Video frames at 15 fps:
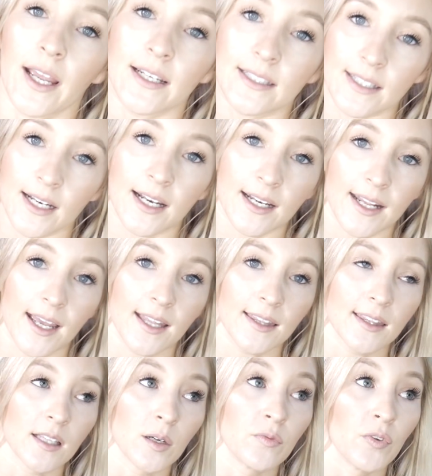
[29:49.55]
I didn't
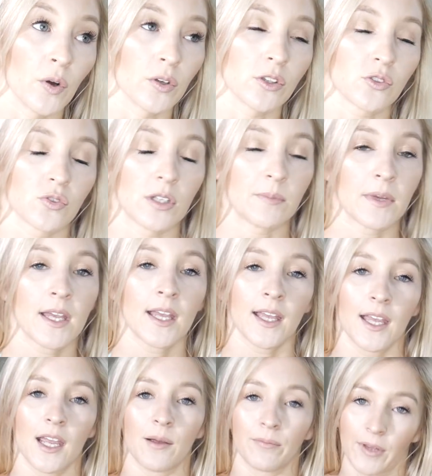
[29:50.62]
get the Voda Swim
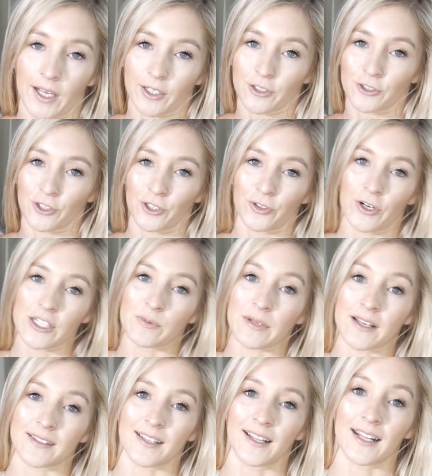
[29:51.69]
and black or turquoise,
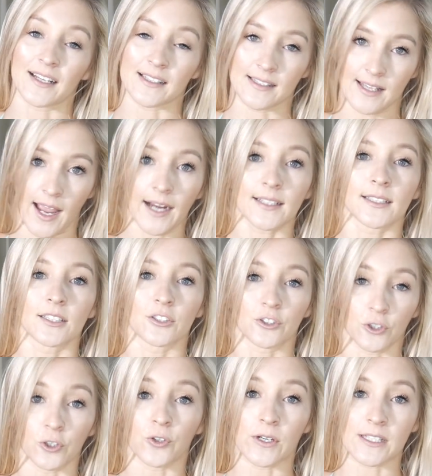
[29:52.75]
because they have the exact
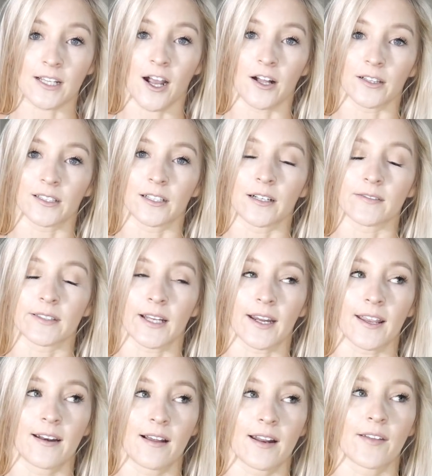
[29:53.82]
turquoise color, and I was like, I
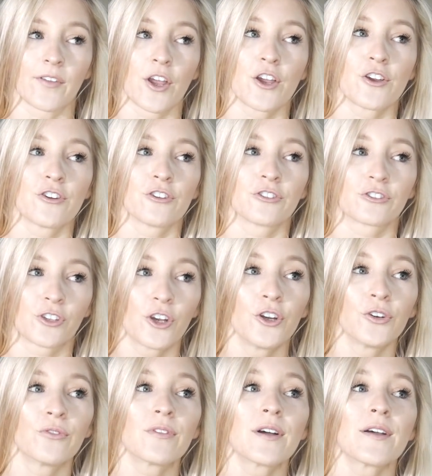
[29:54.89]
cannot have
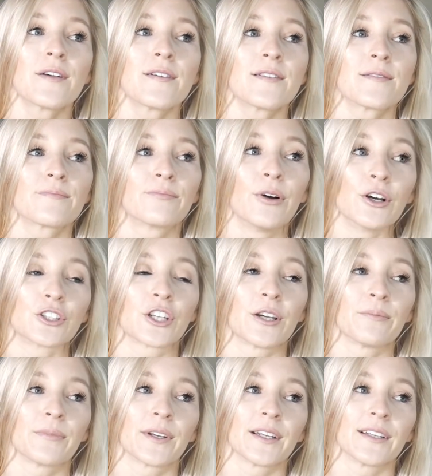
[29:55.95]
two
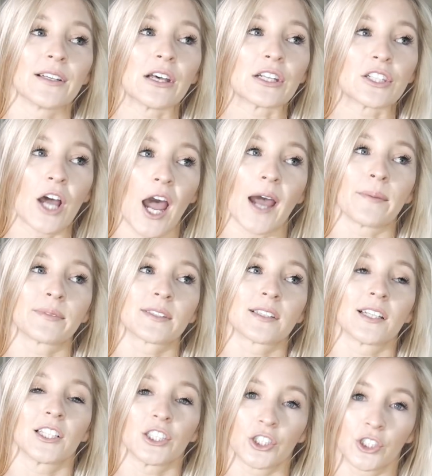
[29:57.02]
push-up tops
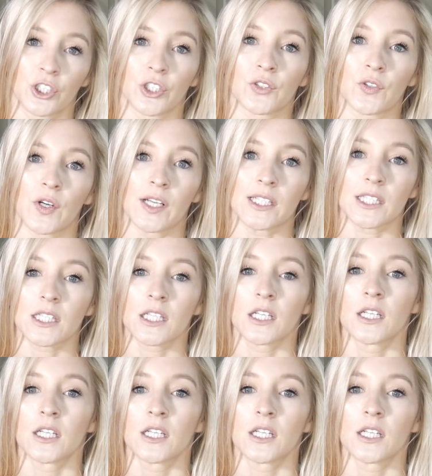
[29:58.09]
turquoise.